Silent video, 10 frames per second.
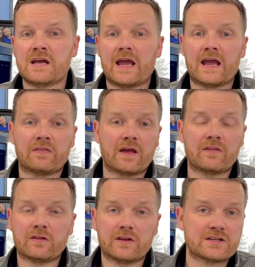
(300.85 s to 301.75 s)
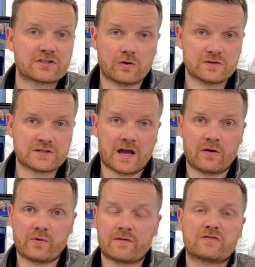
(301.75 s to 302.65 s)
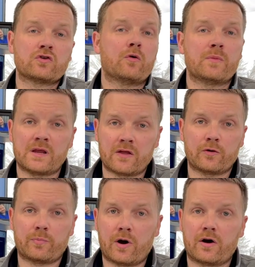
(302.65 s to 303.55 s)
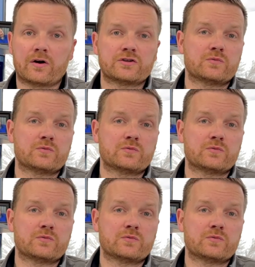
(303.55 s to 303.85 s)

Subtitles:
And the list goes on. We have so many other partners.